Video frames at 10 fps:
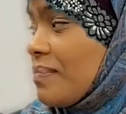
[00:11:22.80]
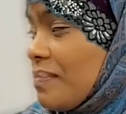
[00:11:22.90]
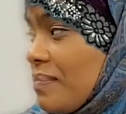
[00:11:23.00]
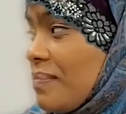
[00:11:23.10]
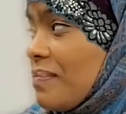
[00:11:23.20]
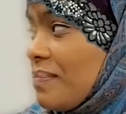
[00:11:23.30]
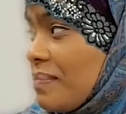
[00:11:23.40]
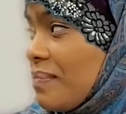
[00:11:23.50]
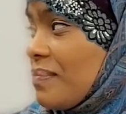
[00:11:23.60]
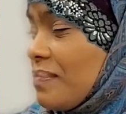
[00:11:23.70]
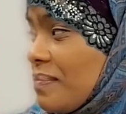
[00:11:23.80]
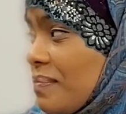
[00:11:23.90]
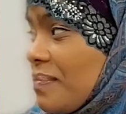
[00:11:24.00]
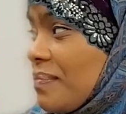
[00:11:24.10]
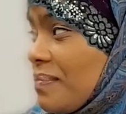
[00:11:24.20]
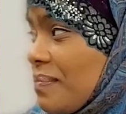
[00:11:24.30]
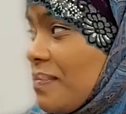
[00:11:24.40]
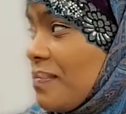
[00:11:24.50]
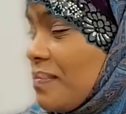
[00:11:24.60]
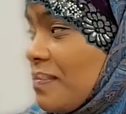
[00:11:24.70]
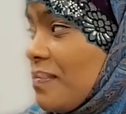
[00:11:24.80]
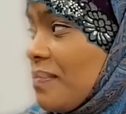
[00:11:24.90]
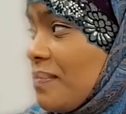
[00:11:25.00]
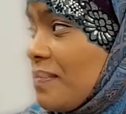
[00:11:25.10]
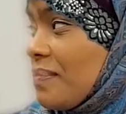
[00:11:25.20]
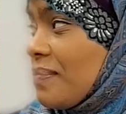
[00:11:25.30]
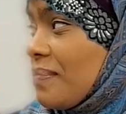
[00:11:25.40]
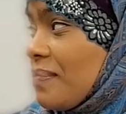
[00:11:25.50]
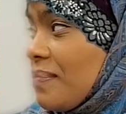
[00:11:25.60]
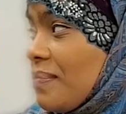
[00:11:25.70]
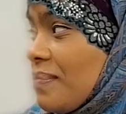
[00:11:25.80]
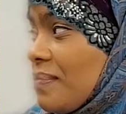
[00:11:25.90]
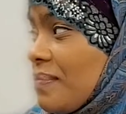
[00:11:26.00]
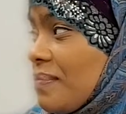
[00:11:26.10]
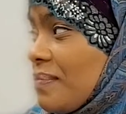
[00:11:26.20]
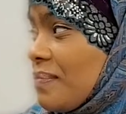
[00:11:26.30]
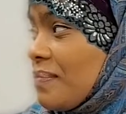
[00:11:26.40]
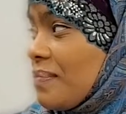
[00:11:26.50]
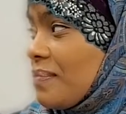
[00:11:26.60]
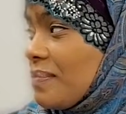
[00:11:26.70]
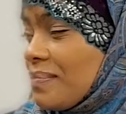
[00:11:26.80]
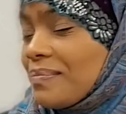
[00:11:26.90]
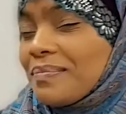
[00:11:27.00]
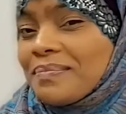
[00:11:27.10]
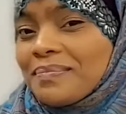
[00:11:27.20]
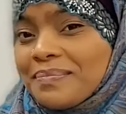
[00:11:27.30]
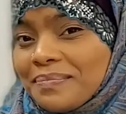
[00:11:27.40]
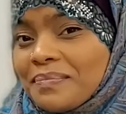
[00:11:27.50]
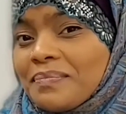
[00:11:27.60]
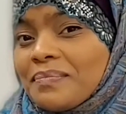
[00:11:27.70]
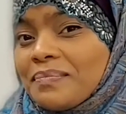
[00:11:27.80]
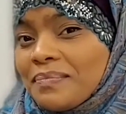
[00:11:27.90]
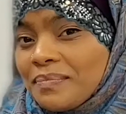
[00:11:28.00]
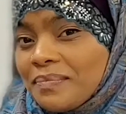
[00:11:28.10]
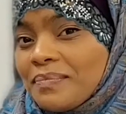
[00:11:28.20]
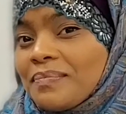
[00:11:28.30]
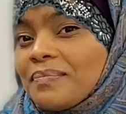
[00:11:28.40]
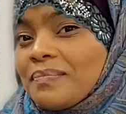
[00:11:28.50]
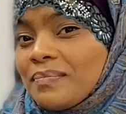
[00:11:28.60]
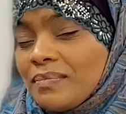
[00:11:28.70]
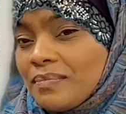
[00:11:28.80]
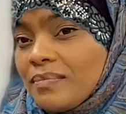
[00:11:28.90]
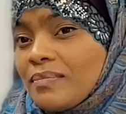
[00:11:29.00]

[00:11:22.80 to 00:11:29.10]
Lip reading: This person isn't speaking.